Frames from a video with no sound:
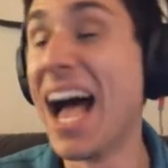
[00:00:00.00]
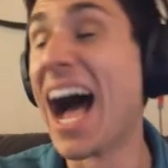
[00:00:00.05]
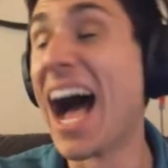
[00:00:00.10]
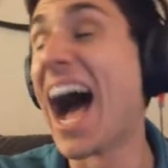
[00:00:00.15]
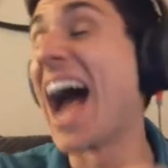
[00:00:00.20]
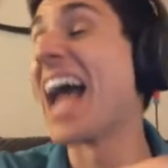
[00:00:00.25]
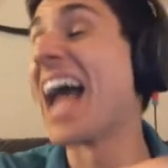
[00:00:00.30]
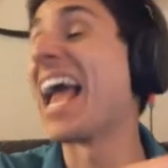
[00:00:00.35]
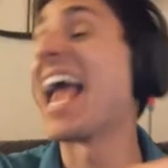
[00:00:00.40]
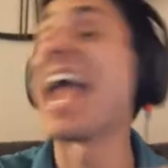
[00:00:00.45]

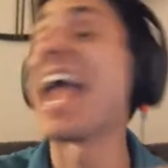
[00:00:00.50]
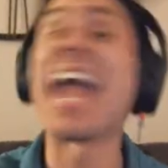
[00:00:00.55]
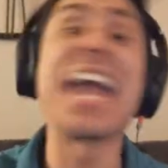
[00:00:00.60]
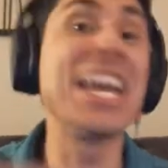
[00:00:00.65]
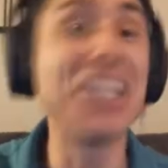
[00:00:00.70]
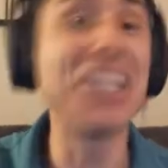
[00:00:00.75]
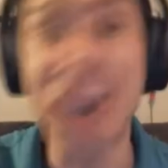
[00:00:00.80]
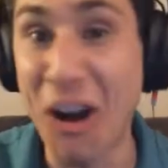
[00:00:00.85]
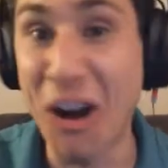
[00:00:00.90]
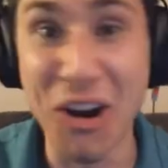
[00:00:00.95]
I
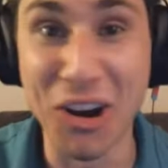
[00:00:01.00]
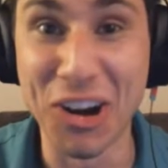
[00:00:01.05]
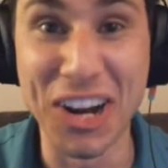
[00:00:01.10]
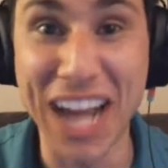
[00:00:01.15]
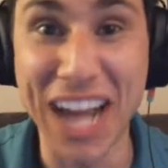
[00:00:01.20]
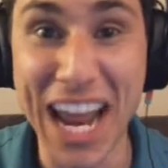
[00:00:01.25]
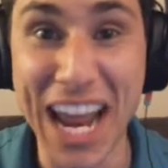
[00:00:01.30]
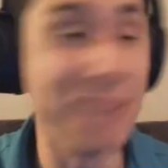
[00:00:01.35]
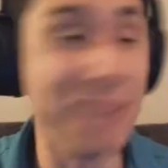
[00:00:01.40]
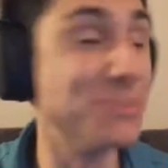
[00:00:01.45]
hate horror
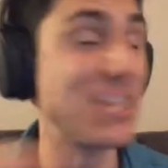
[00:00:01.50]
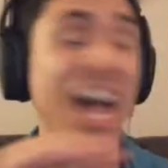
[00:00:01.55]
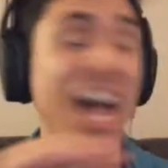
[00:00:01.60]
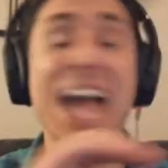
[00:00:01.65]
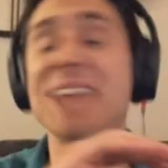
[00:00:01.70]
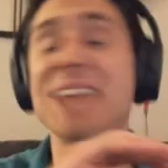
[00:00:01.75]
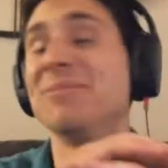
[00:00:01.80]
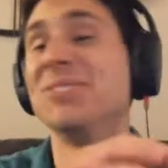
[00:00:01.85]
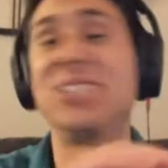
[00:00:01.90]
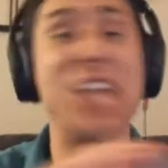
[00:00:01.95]
games.
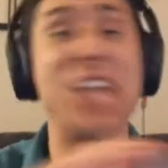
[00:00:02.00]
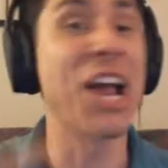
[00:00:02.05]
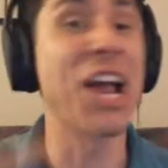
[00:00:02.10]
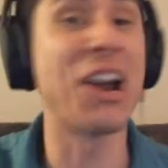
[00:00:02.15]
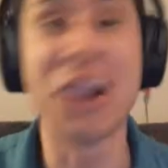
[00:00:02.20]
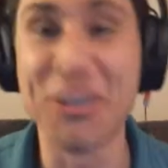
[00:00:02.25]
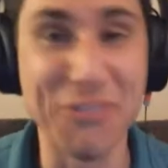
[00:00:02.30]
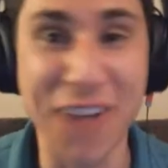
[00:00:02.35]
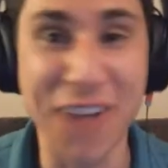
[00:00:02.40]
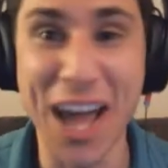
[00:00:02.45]
I'm
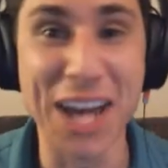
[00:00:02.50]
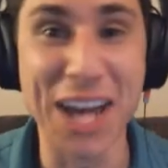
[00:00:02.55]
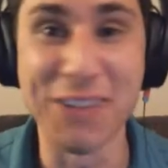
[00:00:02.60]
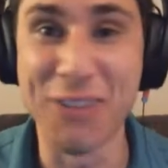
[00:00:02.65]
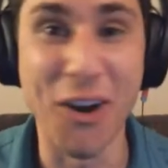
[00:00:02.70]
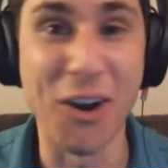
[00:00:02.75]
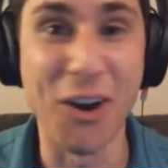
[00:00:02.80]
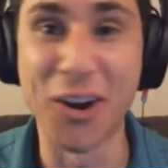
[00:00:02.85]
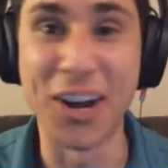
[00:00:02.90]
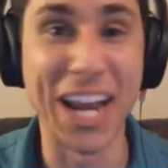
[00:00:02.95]
terrified of
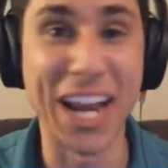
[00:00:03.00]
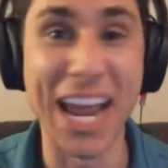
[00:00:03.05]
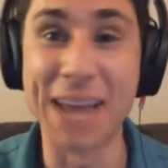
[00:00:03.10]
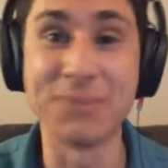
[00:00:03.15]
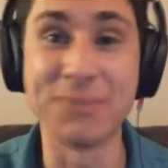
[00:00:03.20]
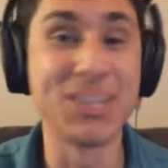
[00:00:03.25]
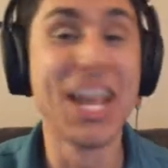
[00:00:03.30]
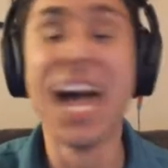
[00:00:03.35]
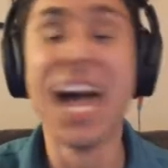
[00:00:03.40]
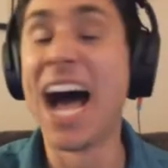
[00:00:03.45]
horror
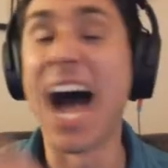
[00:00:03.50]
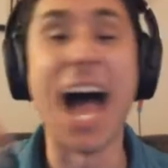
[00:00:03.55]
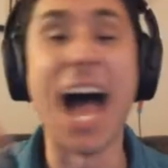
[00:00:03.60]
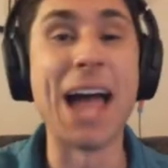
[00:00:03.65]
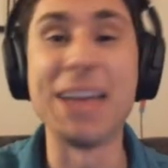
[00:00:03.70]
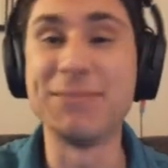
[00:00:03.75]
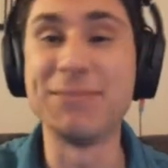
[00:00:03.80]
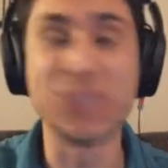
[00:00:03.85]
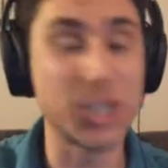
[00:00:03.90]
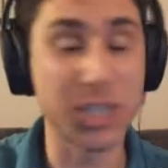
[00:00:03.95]
games.
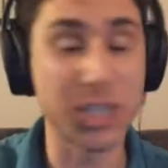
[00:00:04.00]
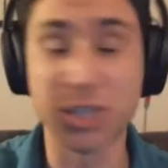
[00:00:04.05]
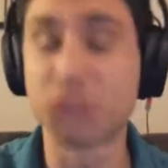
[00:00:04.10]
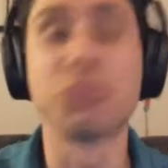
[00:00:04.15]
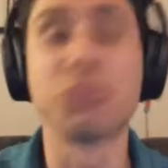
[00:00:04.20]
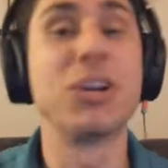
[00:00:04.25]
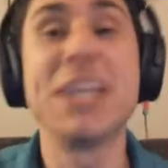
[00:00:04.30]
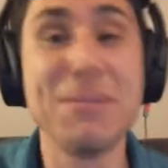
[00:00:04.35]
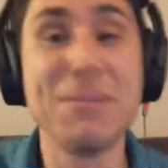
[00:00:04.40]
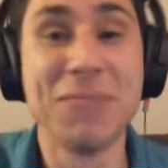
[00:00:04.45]
I
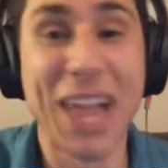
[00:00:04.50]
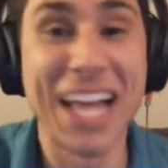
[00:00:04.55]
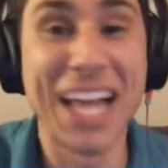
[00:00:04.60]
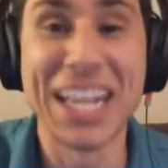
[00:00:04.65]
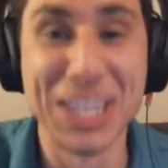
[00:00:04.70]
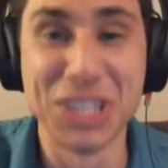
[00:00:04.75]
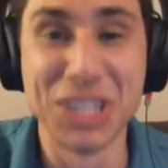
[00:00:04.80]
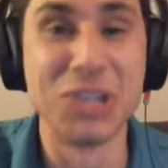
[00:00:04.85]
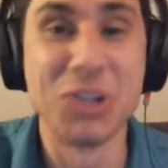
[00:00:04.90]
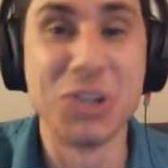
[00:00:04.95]
scream like a
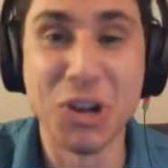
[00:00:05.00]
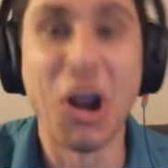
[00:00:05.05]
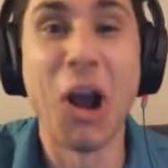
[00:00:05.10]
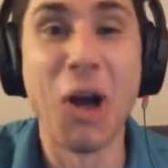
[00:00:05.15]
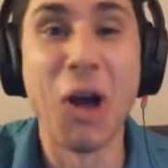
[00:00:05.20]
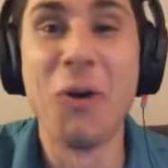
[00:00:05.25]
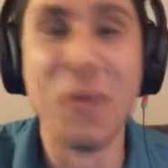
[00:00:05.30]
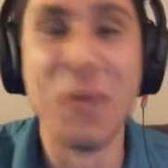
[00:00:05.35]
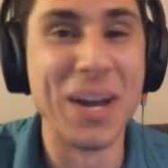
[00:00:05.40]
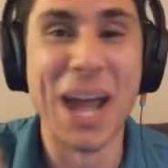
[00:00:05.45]
little
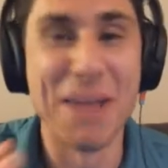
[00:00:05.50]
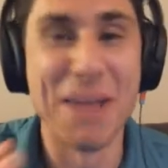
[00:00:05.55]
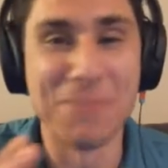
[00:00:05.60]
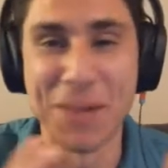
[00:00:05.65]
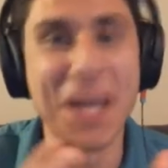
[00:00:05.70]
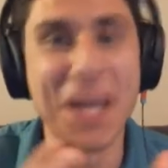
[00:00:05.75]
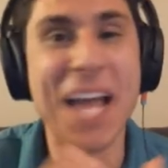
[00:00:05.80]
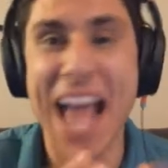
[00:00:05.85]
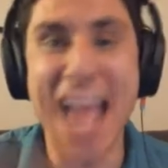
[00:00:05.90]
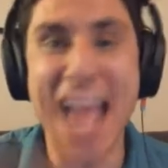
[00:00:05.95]
girl when I
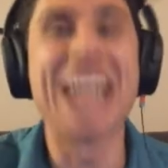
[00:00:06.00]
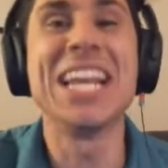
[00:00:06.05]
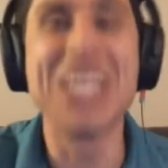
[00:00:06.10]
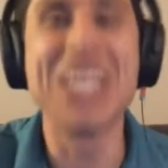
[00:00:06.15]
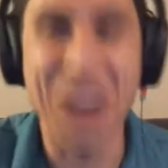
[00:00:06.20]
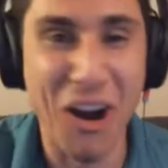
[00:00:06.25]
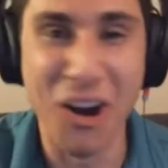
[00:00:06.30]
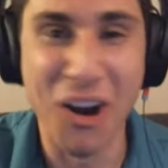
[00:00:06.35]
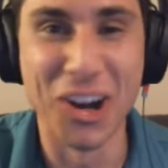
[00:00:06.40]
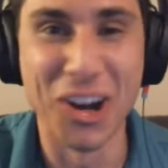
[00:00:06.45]
play any
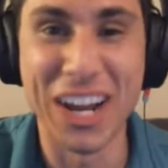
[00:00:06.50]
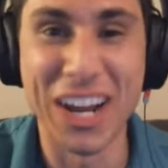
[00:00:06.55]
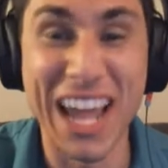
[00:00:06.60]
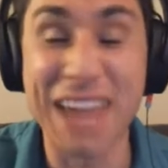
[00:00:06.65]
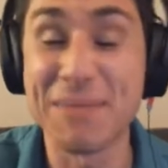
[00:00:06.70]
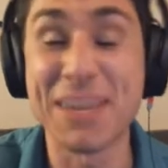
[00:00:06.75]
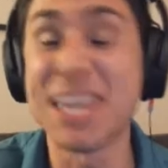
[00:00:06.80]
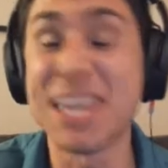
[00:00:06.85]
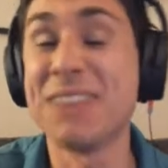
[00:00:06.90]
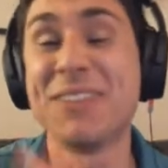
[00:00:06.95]
horror
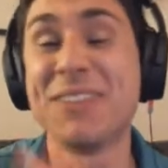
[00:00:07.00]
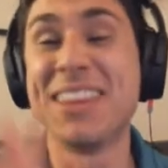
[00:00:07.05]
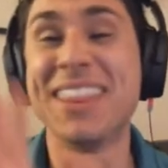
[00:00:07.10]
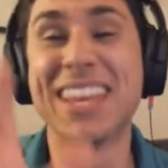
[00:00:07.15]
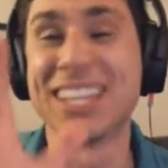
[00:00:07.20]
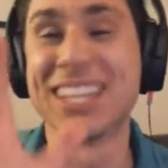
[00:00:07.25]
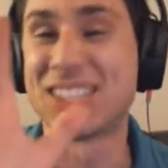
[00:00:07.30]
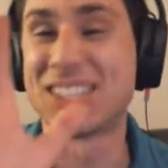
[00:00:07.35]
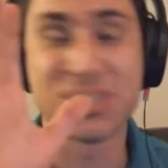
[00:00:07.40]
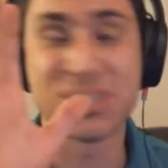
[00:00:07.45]
game, even
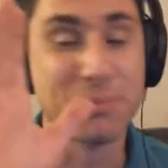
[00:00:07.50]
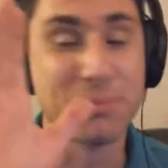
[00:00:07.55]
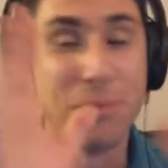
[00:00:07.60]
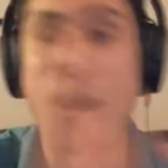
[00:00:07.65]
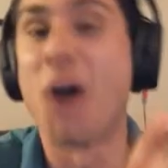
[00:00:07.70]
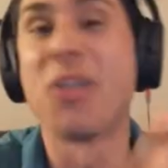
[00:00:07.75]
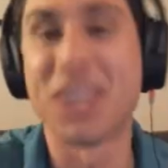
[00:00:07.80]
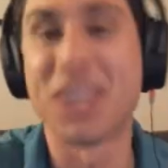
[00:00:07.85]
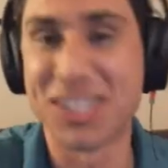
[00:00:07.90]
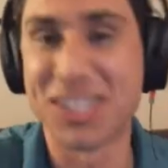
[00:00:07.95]
the
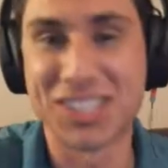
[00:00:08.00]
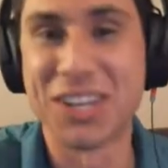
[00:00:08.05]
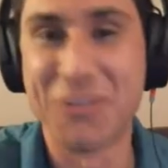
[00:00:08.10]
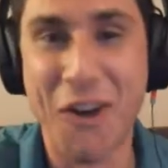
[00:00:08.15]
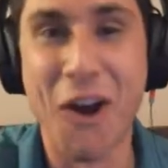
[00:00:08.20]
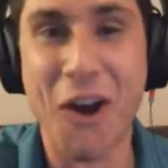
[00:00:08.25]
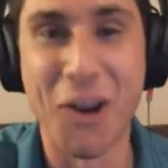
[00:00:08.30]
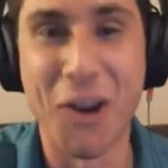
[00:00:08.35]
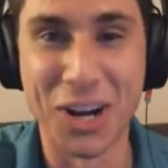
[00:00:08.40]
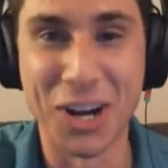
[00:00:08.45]
smallest of
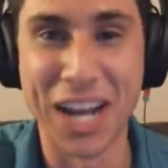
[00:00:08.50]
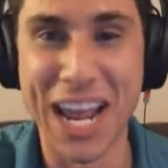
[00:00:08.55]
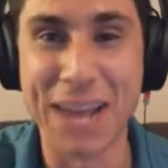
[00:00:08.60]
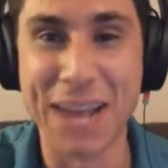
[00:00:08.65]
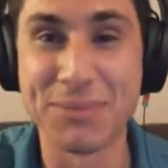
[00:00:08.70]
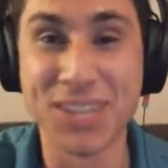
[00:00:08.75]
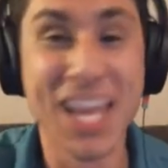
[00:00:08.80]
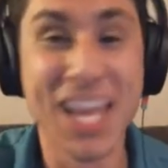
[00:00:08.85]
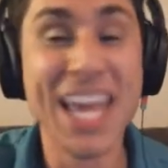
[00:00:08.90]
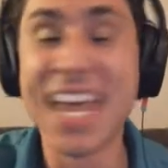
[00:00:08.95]
horror
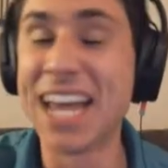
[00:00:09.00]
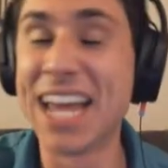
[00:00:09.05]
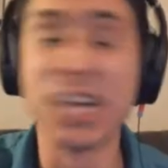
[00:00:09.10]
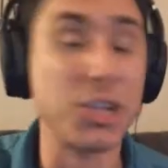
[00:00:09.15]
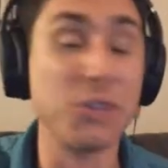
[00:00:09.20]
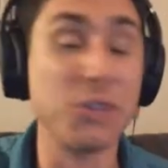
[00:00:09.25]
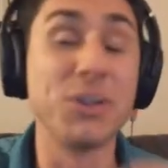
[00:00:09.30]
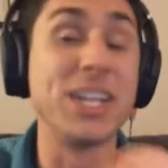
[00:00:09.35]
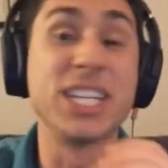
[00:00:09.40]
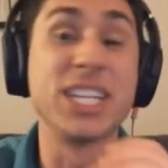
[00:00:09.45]
games,
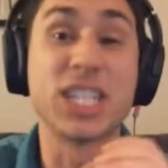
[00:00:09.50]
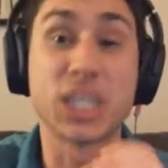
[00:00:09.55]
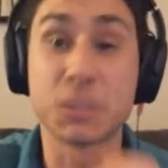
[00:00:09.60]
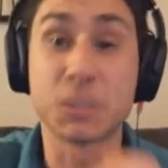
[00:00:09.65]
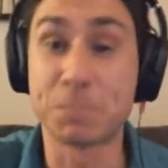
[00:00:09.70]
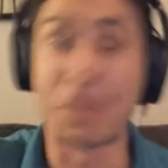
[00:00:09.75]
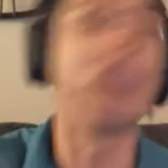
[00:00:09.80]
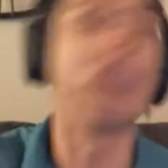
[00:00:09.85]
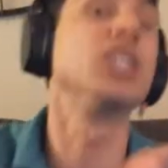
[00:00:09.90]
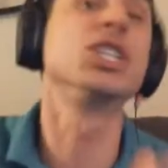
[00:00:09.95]
including
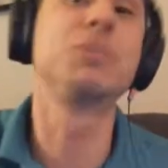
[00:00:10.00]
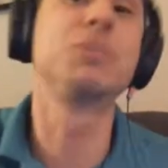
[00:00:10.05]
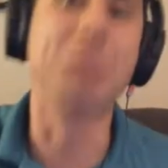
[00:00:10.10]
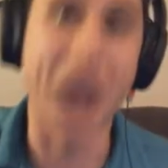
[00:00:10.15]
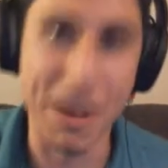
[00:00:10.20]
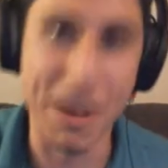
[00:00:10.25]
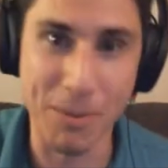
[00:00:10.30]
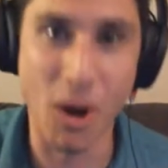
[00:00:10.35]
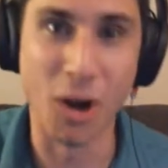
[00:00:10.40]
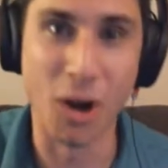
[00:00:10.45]

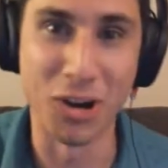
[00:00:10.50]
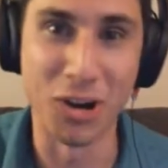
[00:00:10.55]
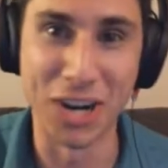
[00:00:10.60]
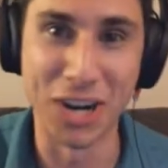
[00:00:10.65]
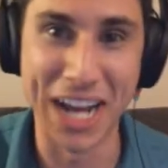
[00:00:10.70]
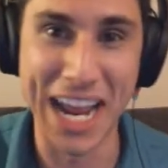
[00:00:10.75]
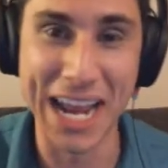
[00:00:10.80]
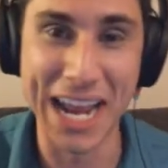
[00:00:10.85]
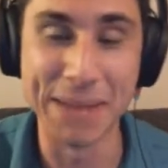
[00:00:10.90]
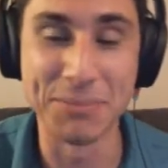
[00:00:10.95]
SpongeBob horror
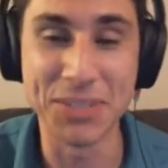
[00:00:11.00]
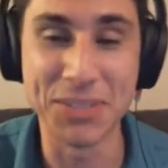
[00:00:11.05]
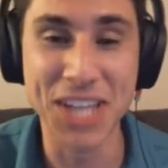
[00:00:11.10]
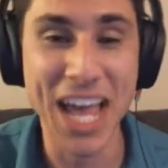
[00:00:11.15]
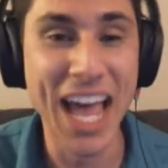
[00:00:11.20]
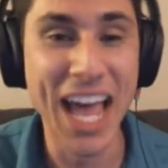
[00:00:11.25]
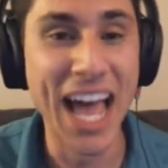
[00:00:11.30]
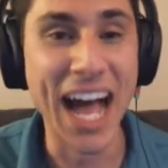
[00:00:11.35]
games.